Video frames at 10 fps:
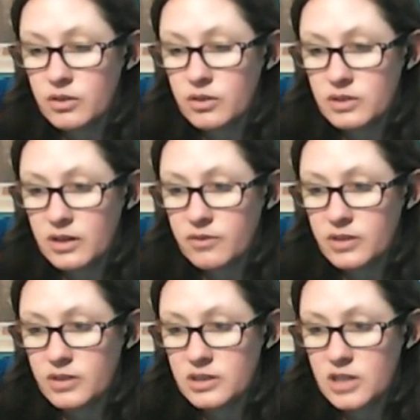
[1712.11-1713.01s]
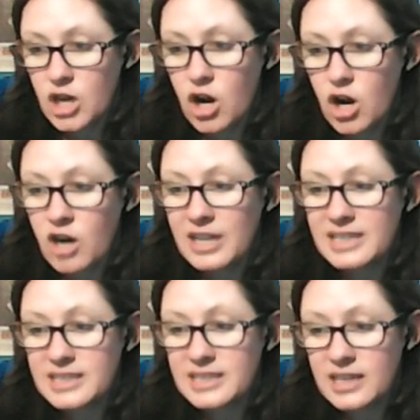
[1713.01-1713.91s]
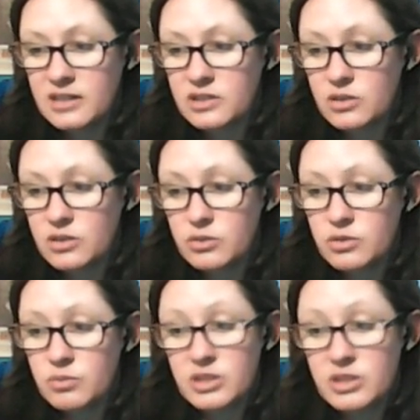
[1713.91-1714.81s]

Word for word: yeah, Vanessa Carlysle. So Vanessa